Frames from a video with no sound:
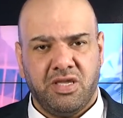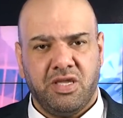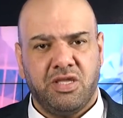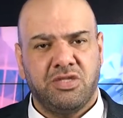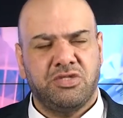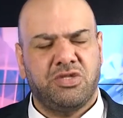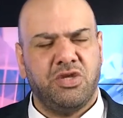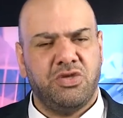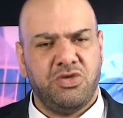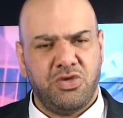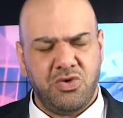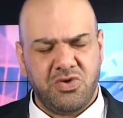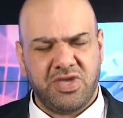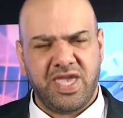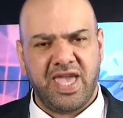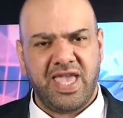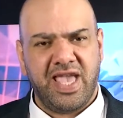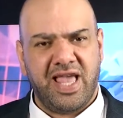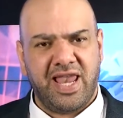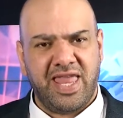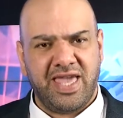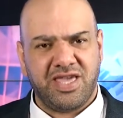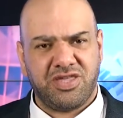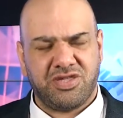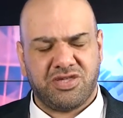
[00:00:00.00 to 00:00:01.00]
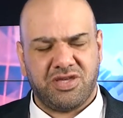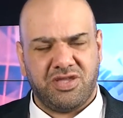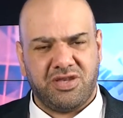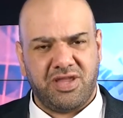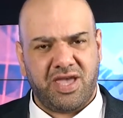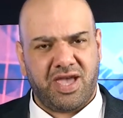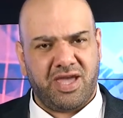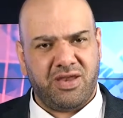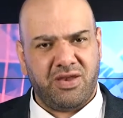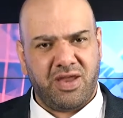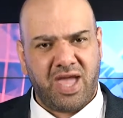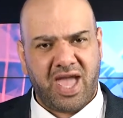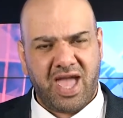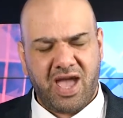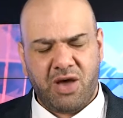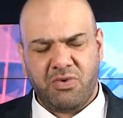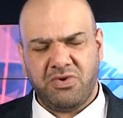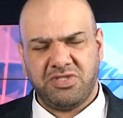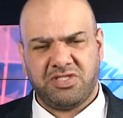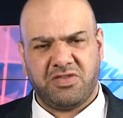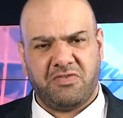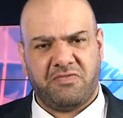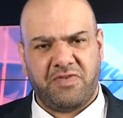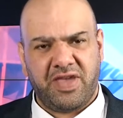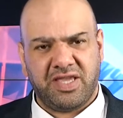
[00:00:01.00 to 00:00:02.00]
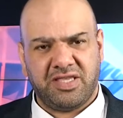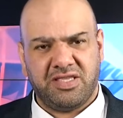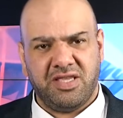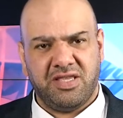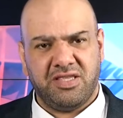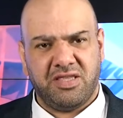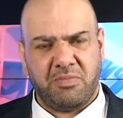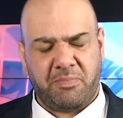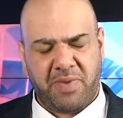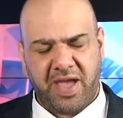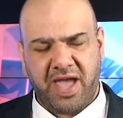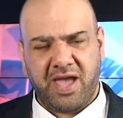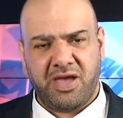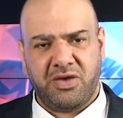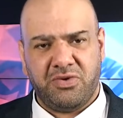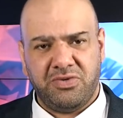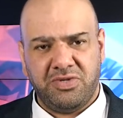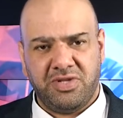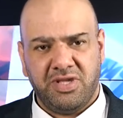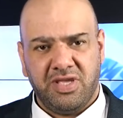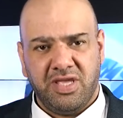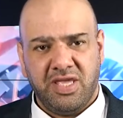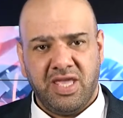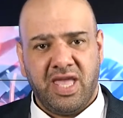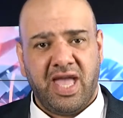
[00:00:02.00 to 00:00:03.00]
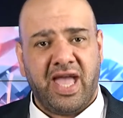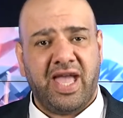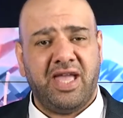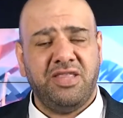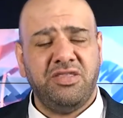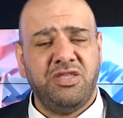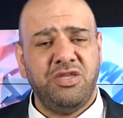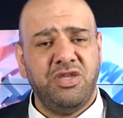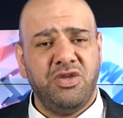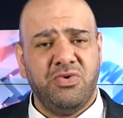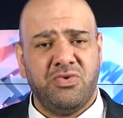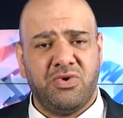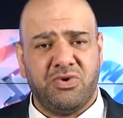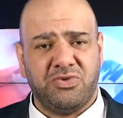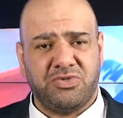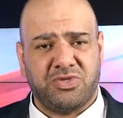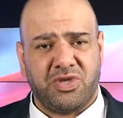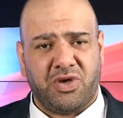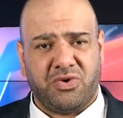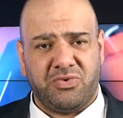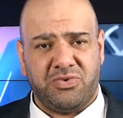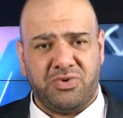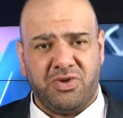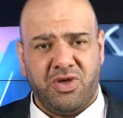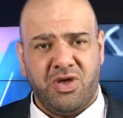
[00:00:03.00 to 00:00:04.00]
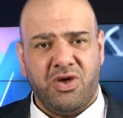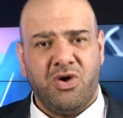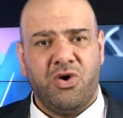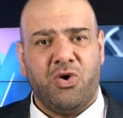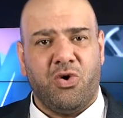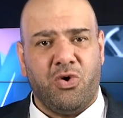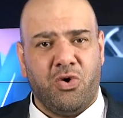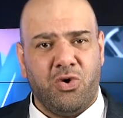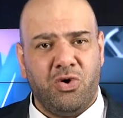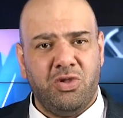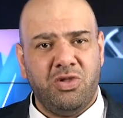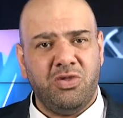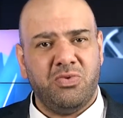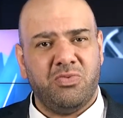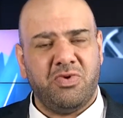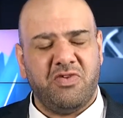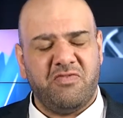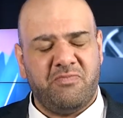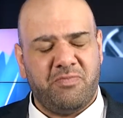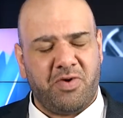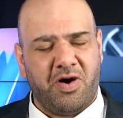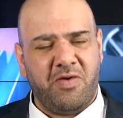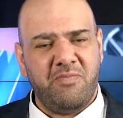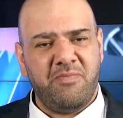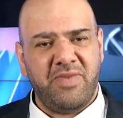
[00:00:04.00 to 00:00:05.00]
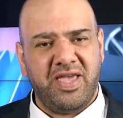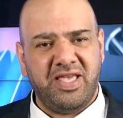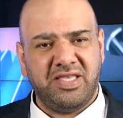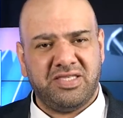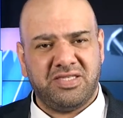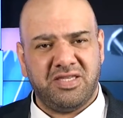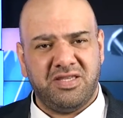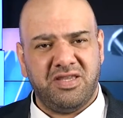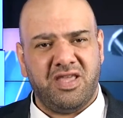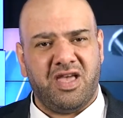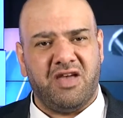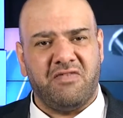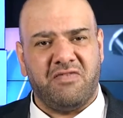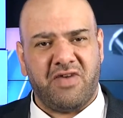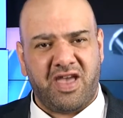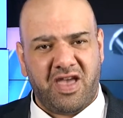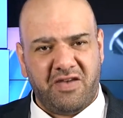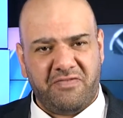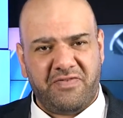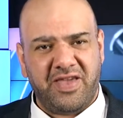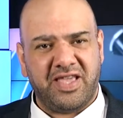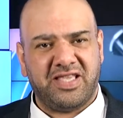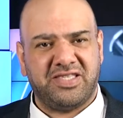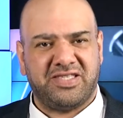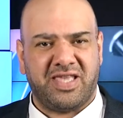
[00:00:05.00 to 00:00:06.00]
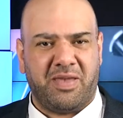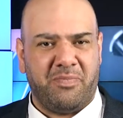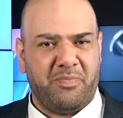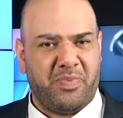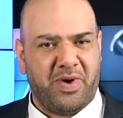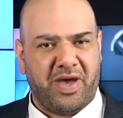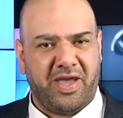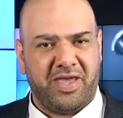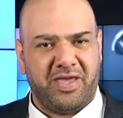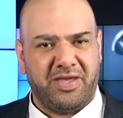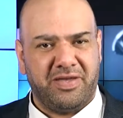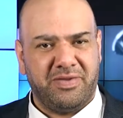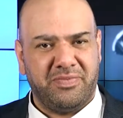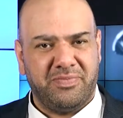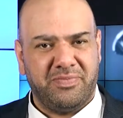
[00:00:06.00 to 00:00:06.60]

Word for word: the UK election and how it's affecting the pound and the Eurozone, all with Bob Mason of FX Empire.